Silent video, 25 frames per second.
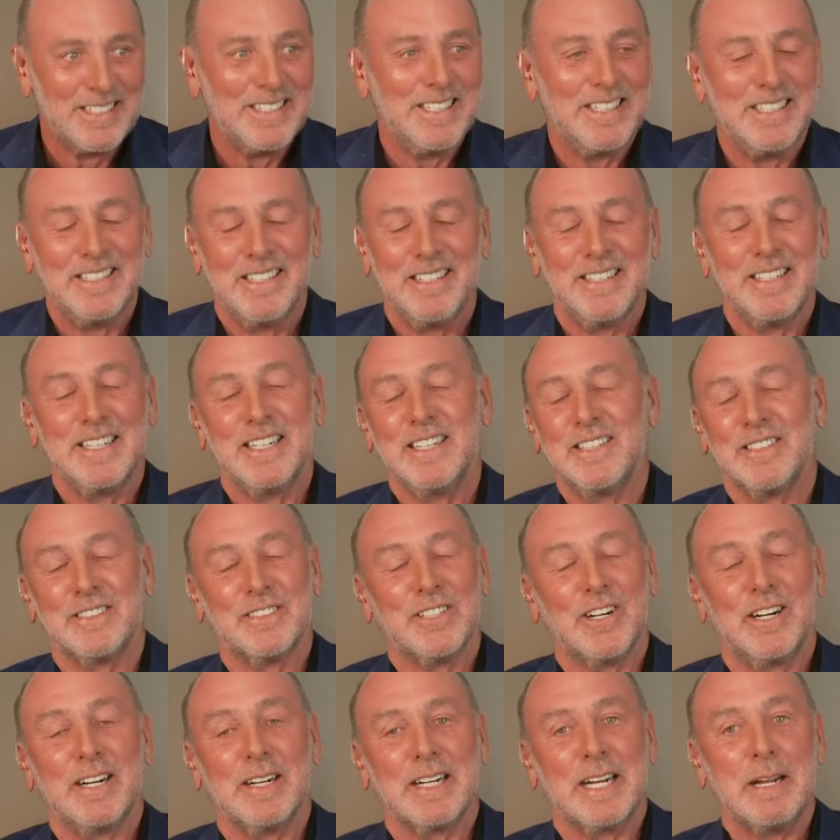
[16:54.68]
you know,
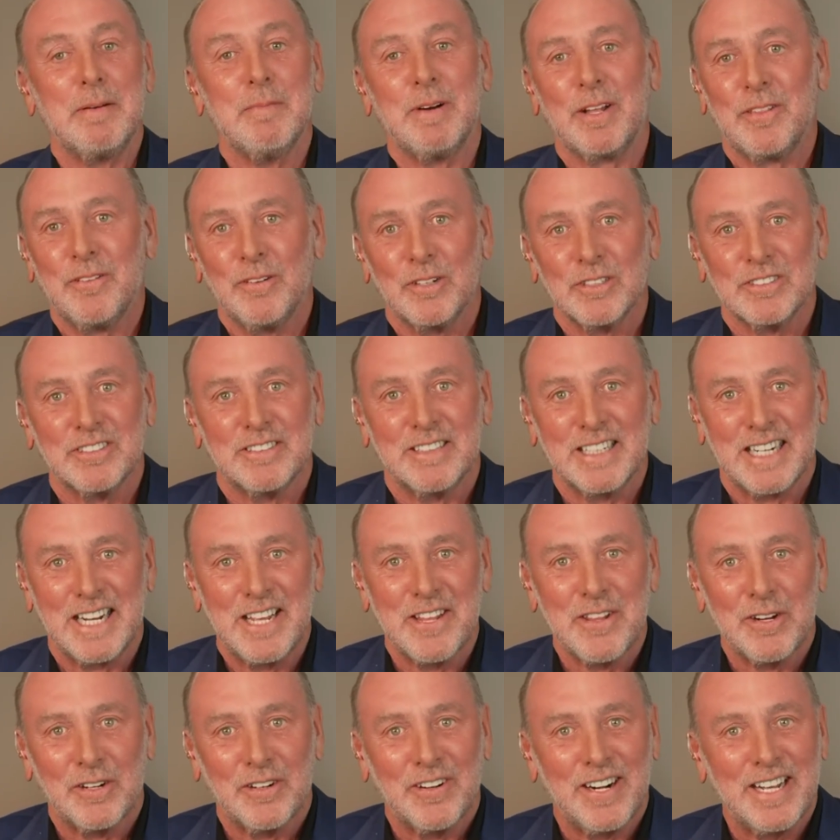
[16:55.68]
trying to get my thoughts
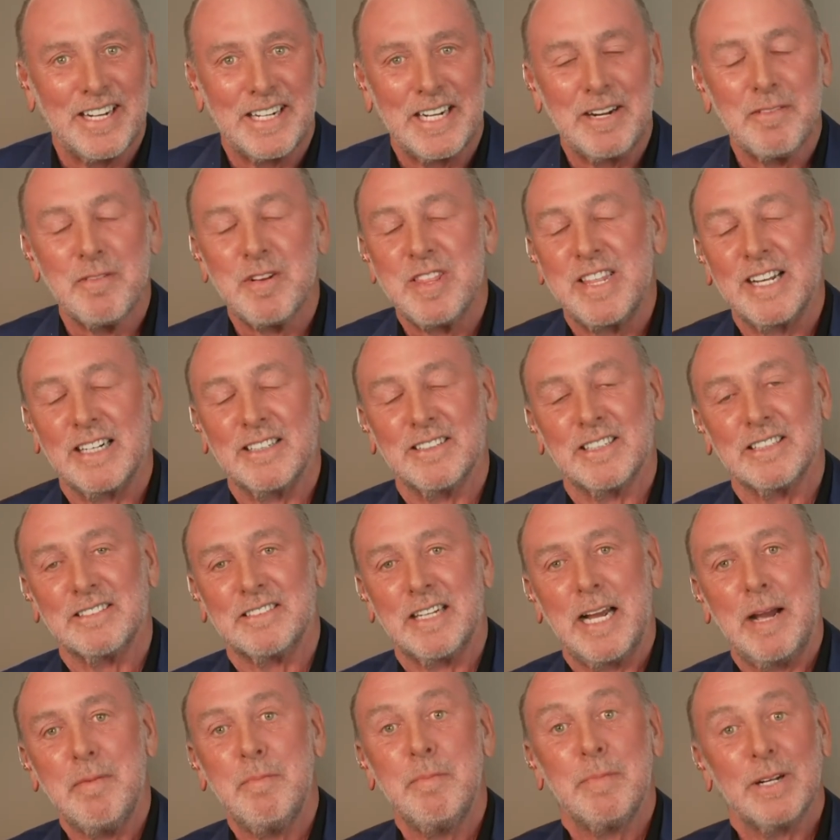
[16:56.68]
together around everything that's
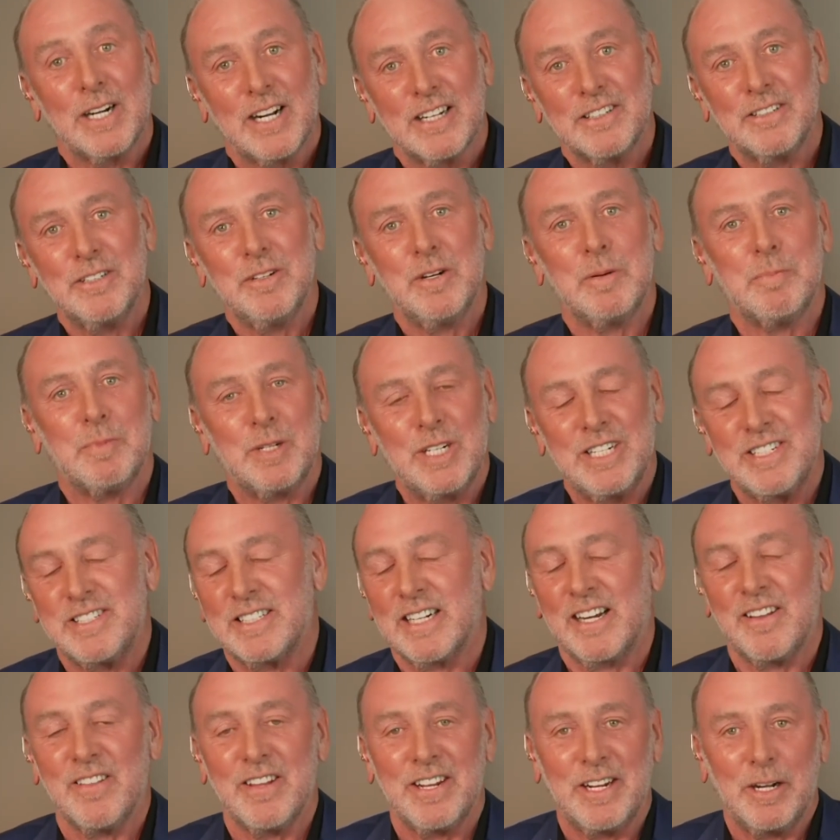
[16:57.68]
happened. But I do
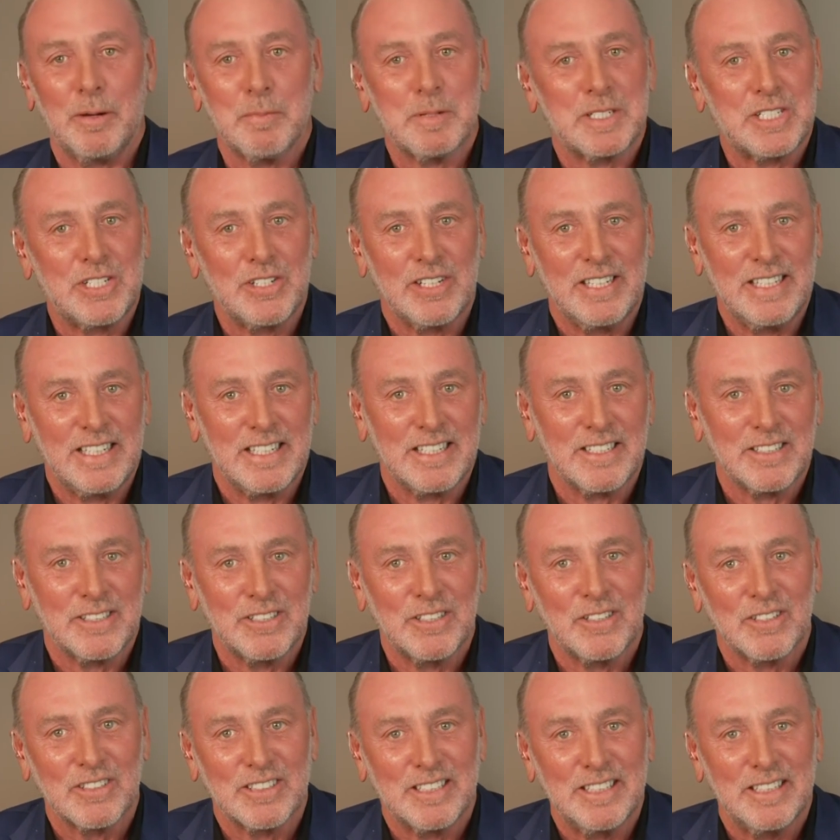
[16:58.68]
appreciate the opportunity to
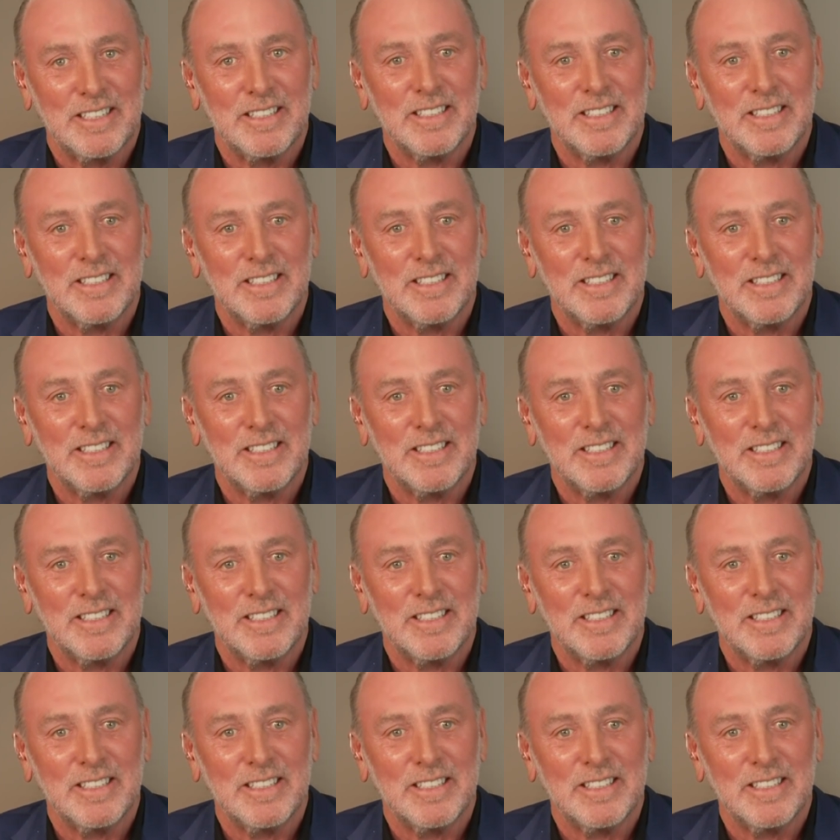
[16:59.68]
talk to